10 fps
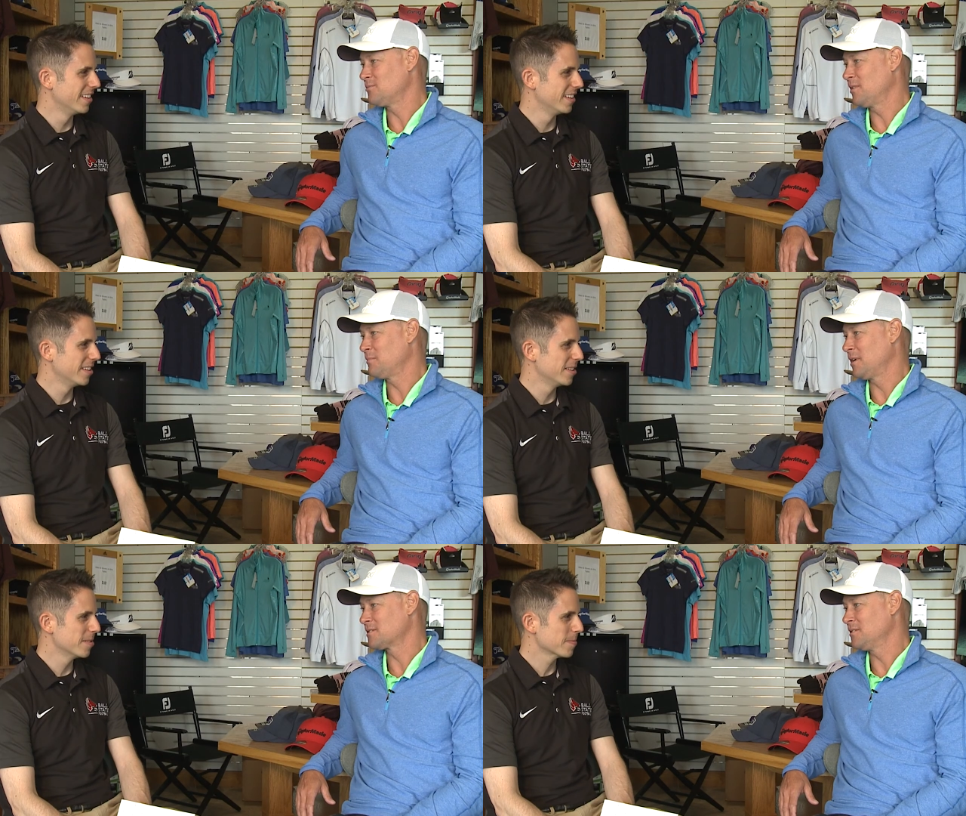Speaker 1: running
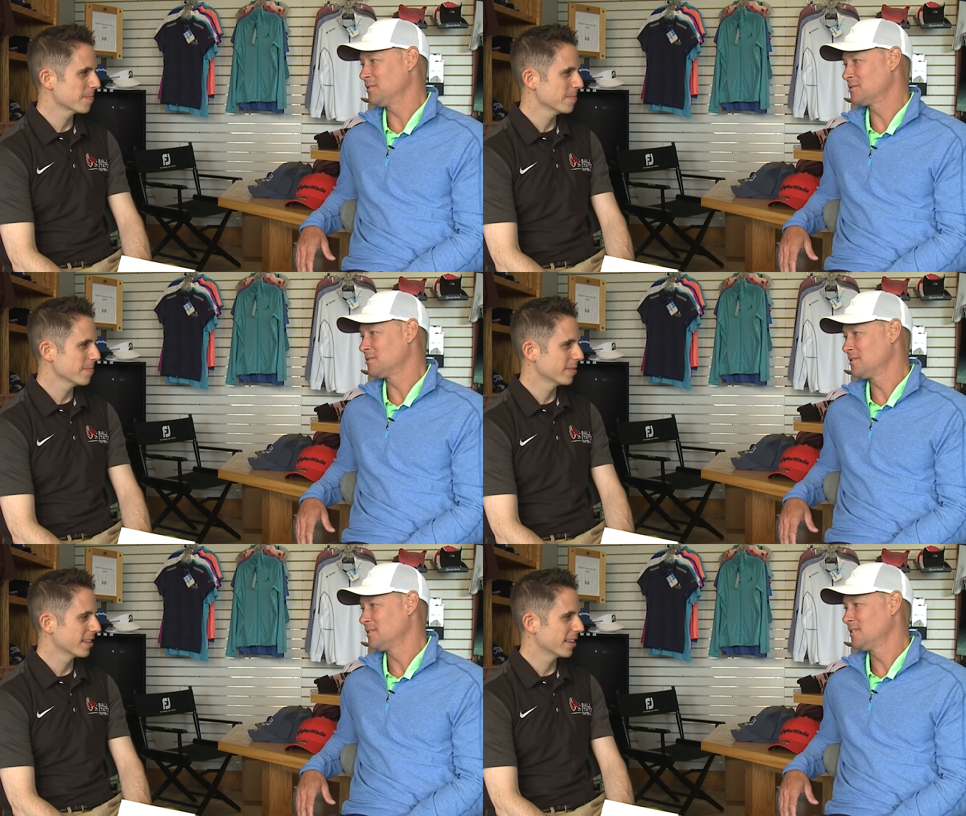backs coach.
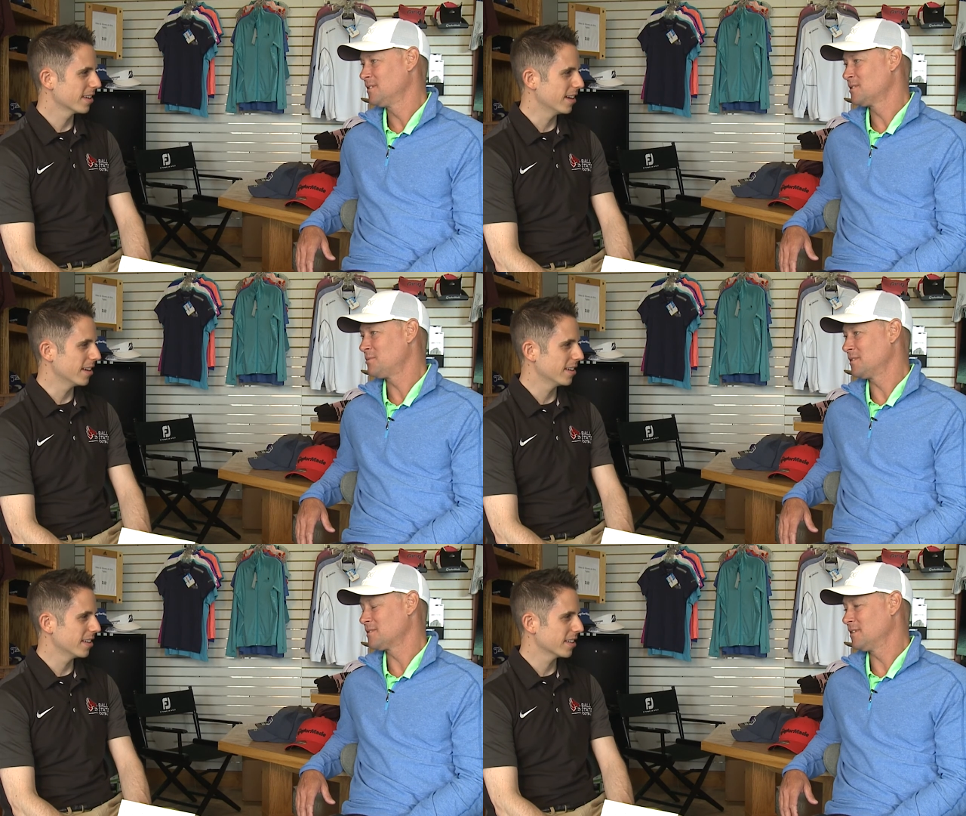It's
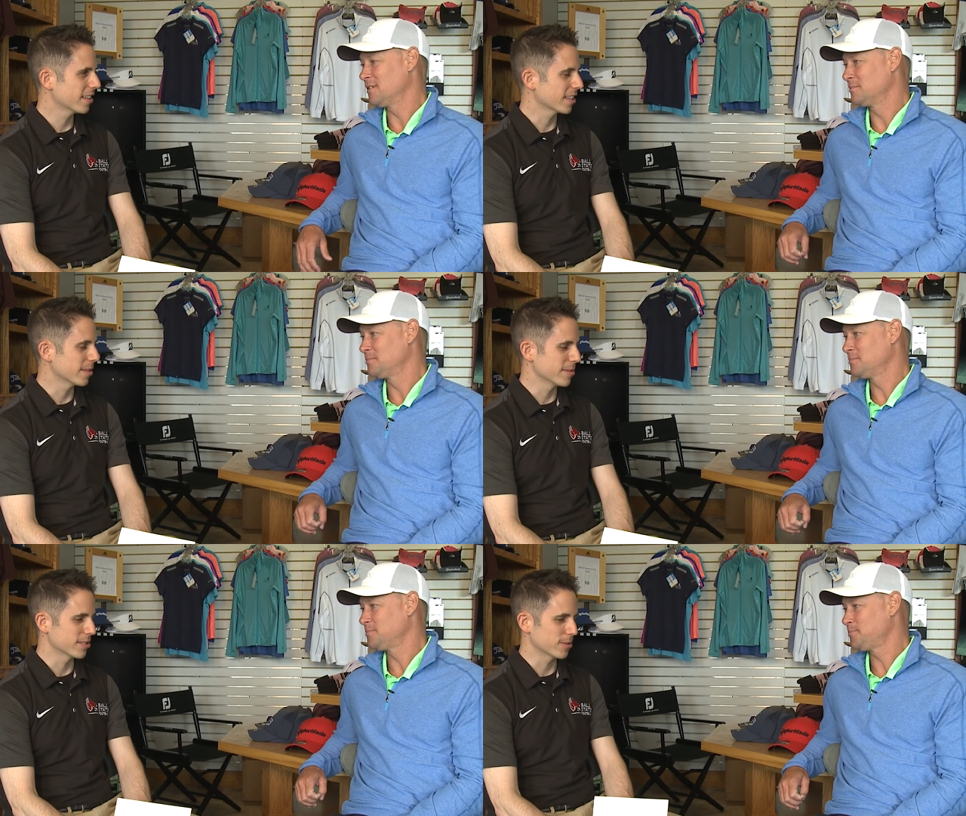pretty exciting.
Speaker 2: Give
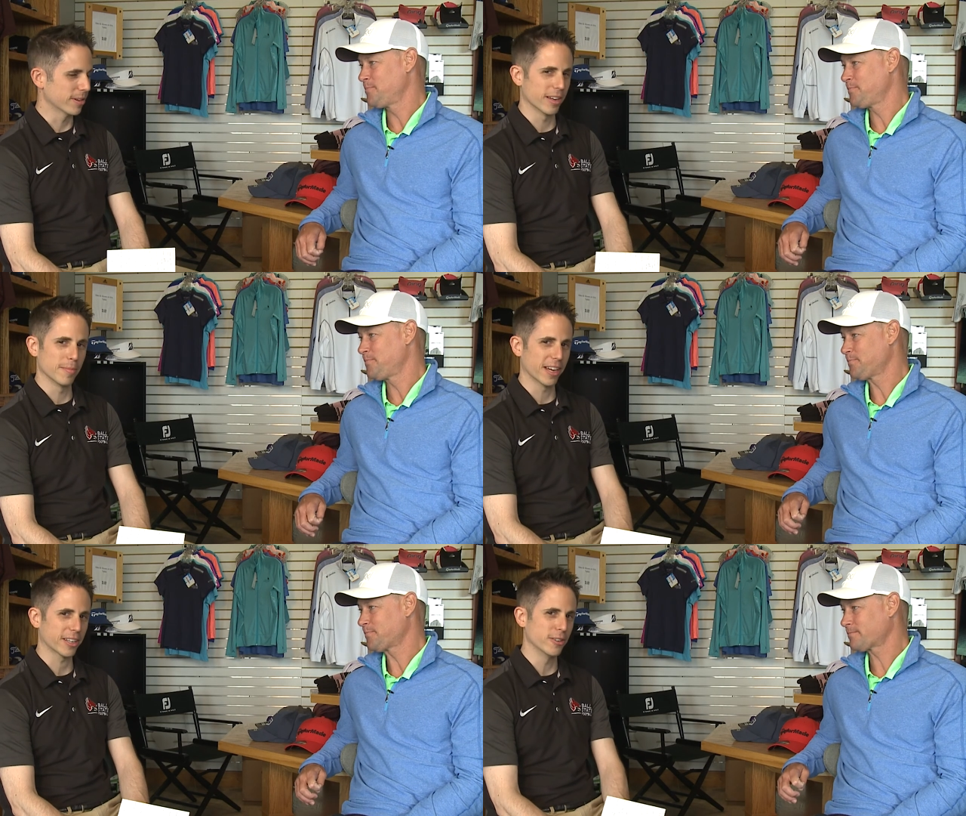me a story on
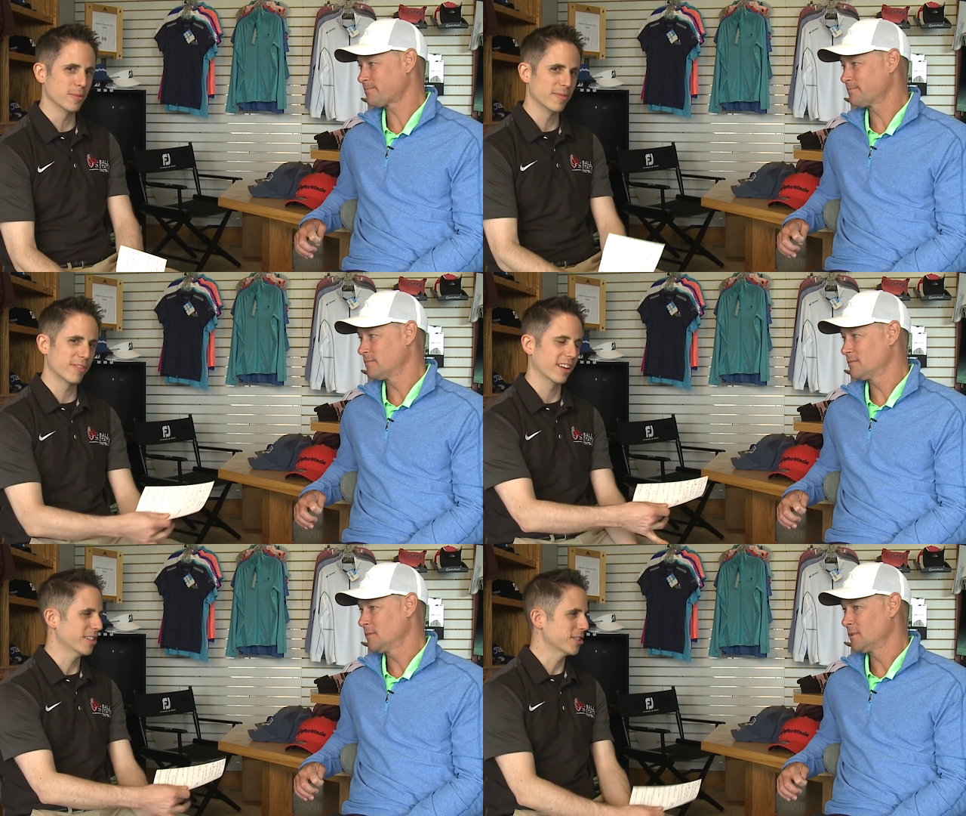Mike Neu before
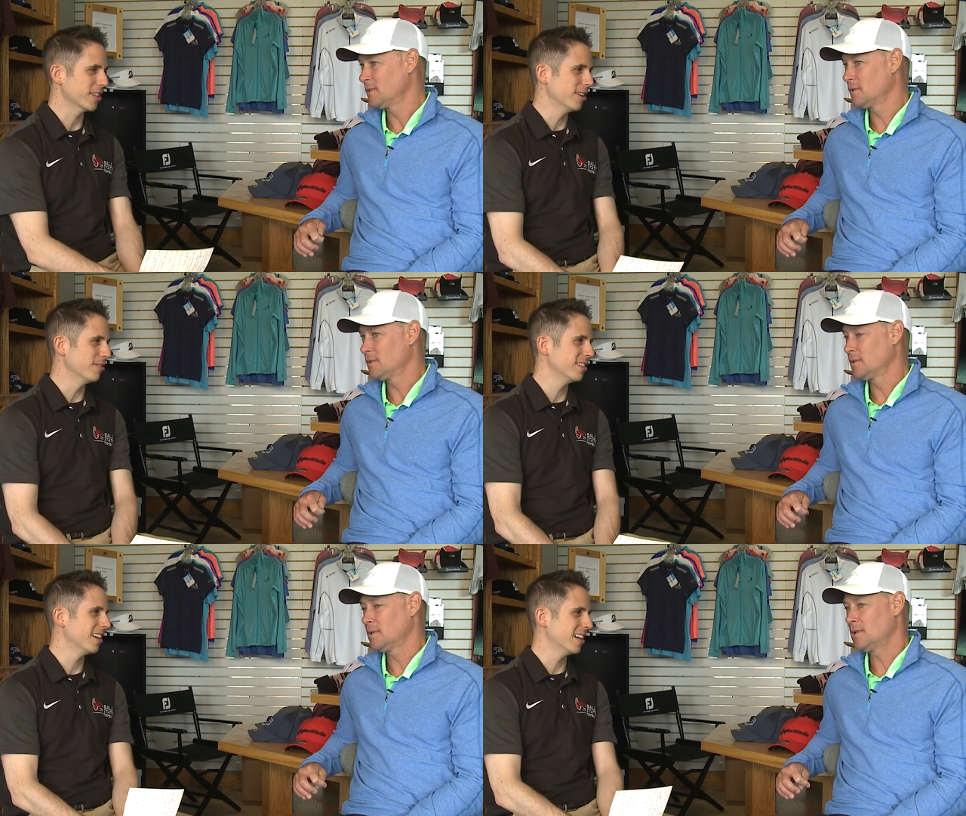I let you go.
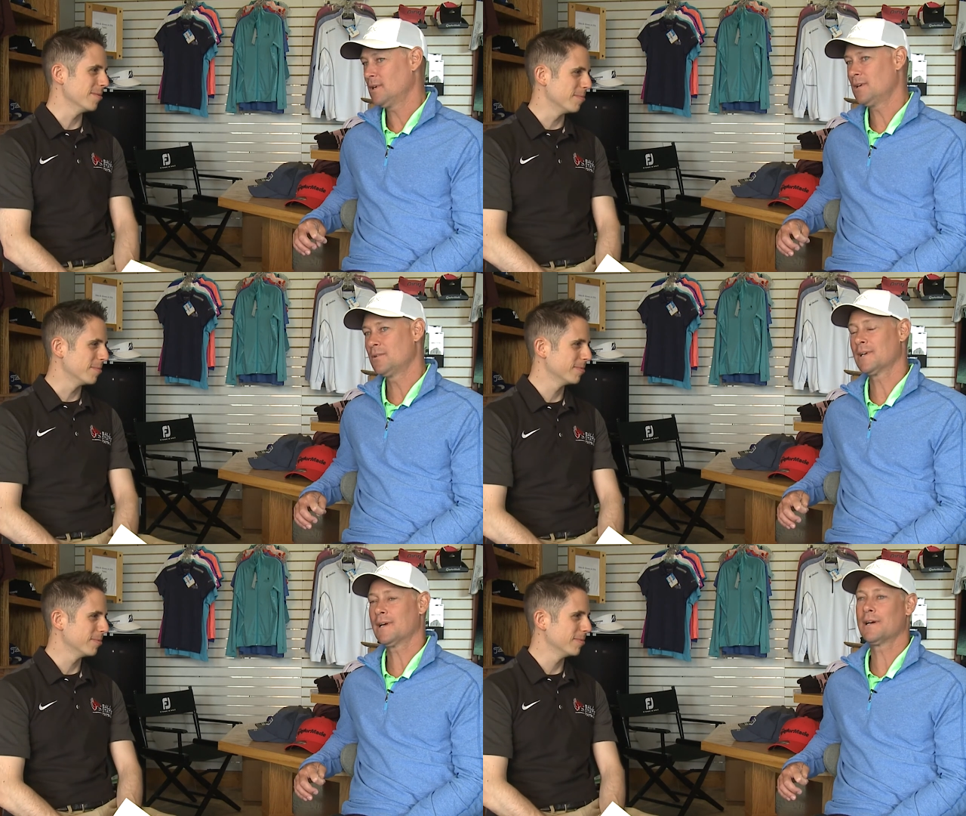Um,
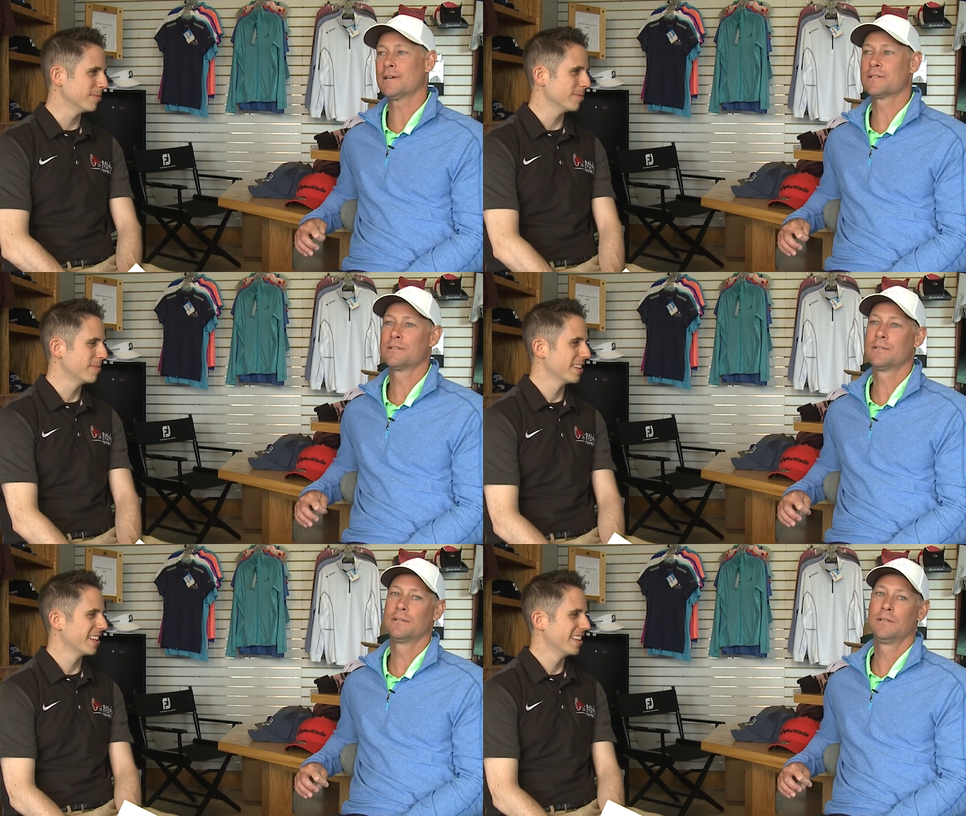gosh,
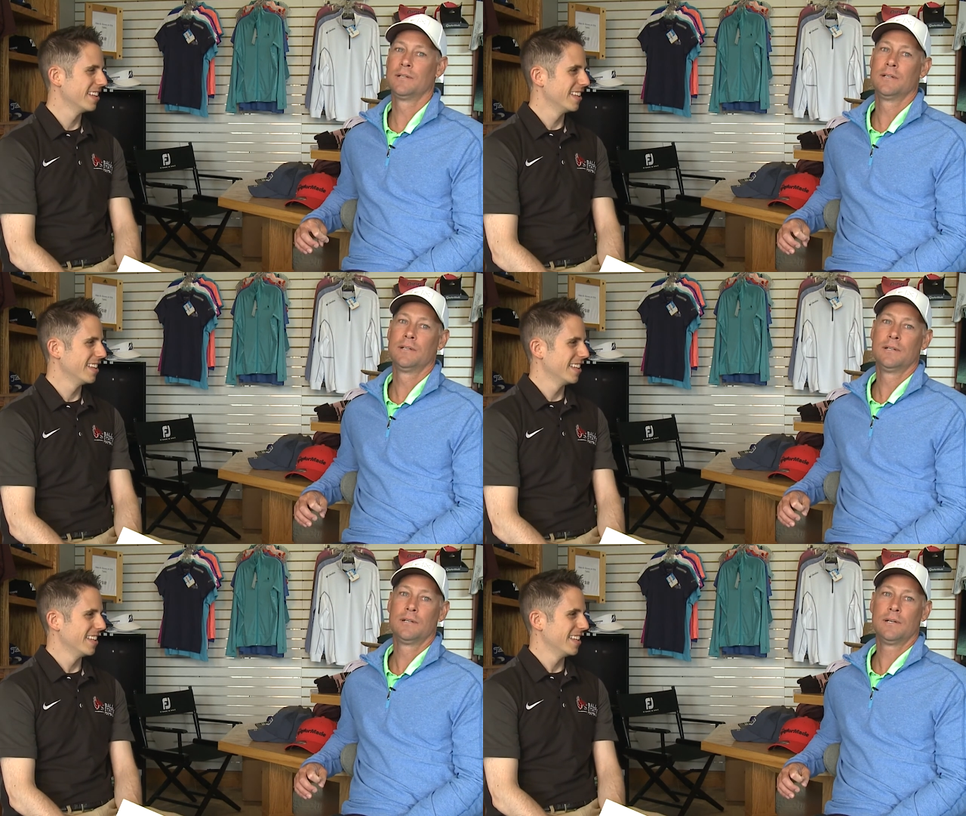
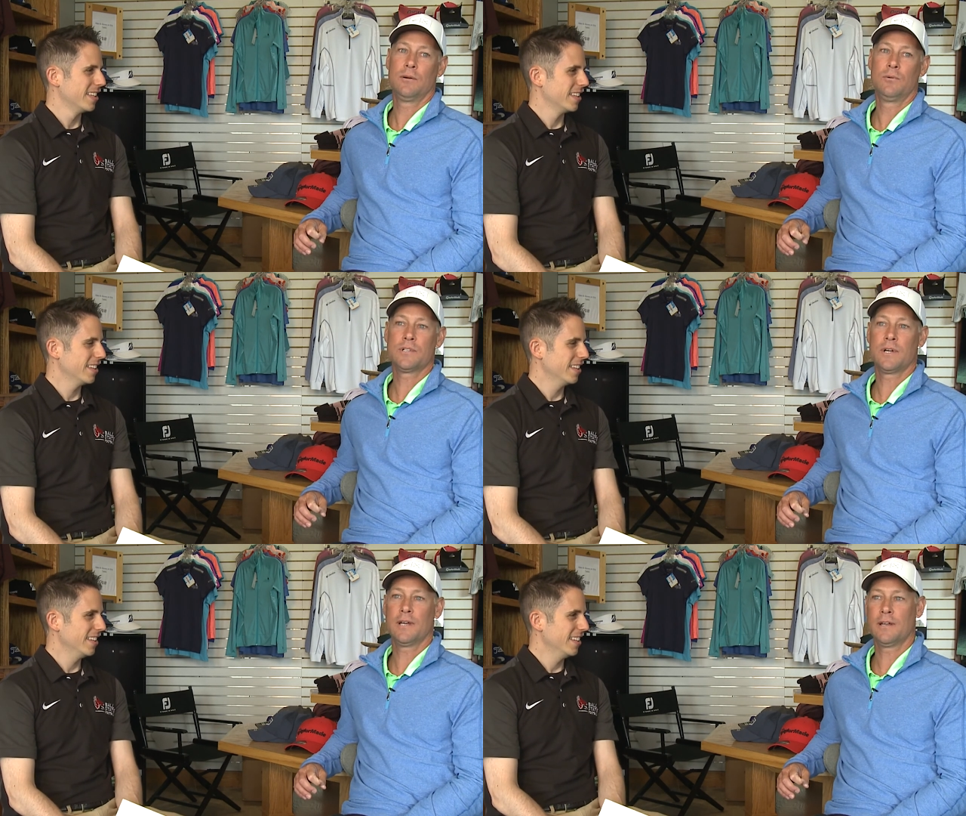
Speaker 1: I
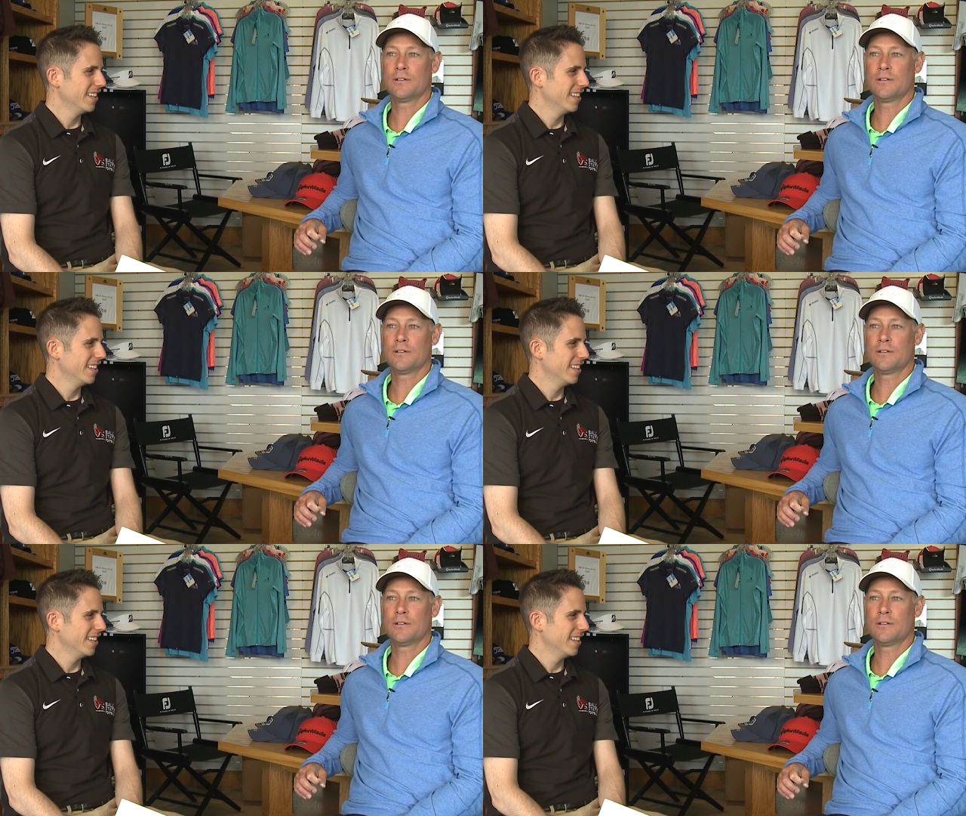wish I had a